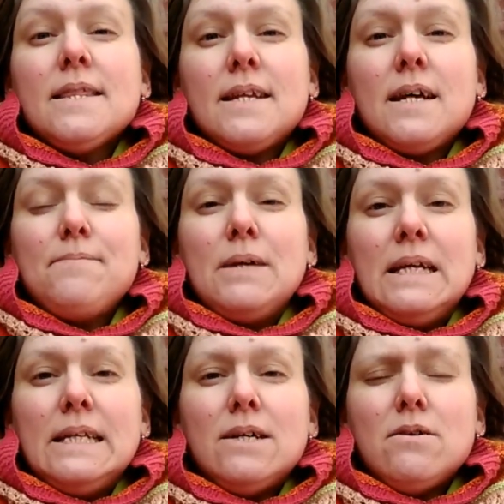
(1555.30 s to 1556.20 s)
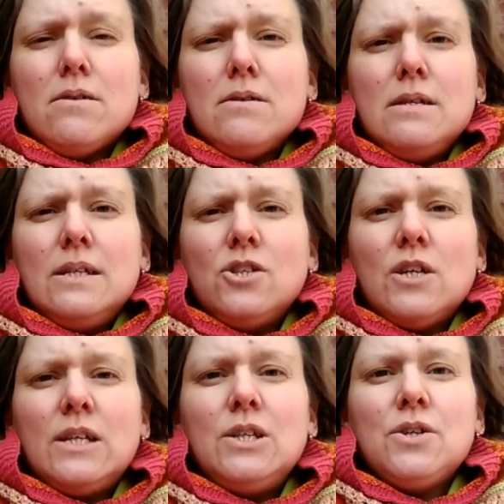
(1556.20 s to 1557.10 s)
that I made in
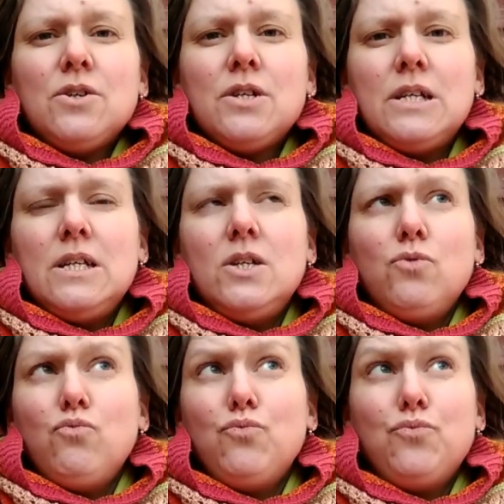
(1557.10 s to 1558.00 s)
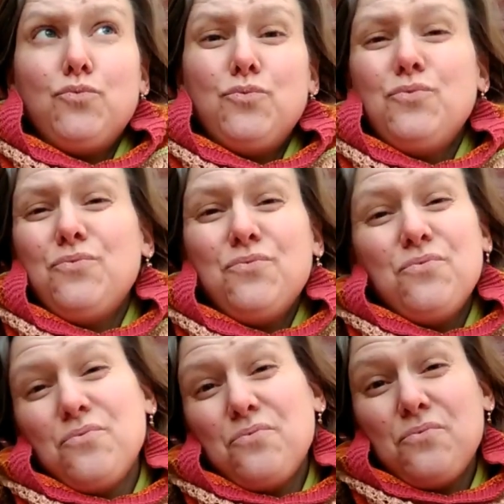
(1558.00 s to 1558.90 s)
January
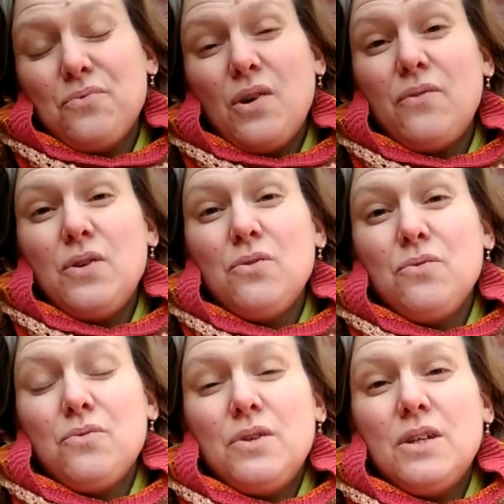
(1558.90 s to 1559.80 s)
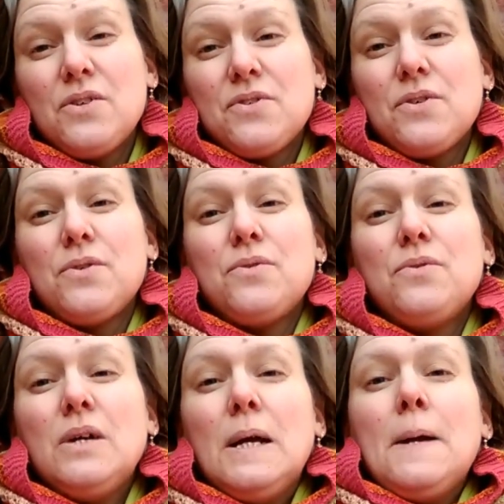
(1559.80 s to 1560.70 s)
a few years
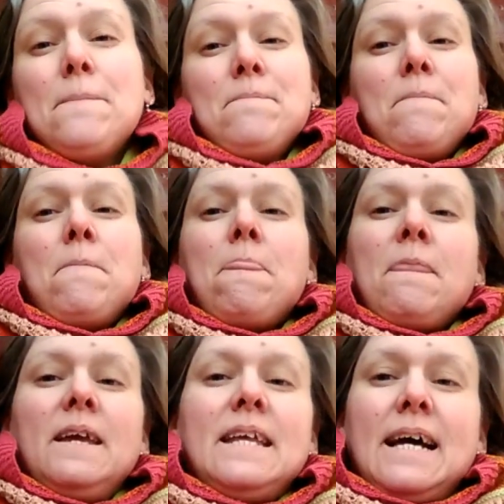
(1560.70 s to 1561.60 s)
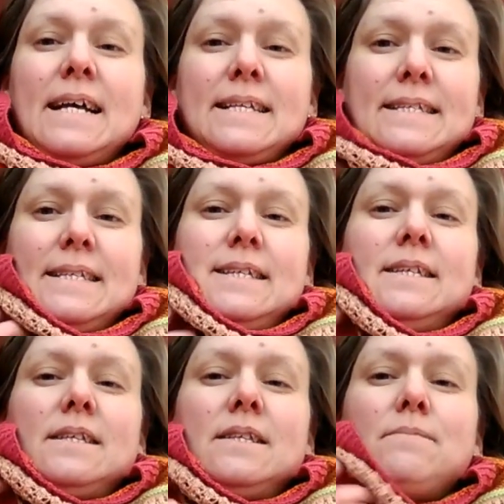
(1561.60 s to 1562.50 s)
ago. It has
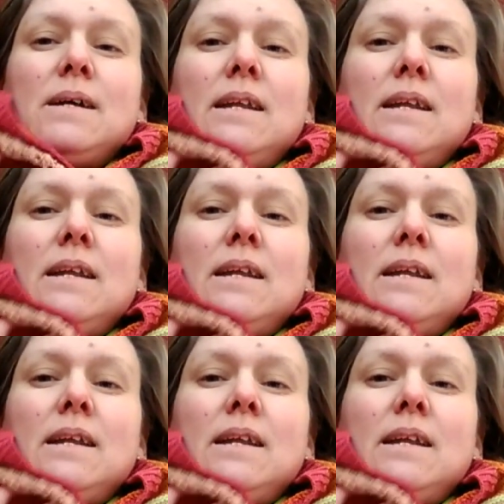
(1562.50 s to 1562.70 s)
my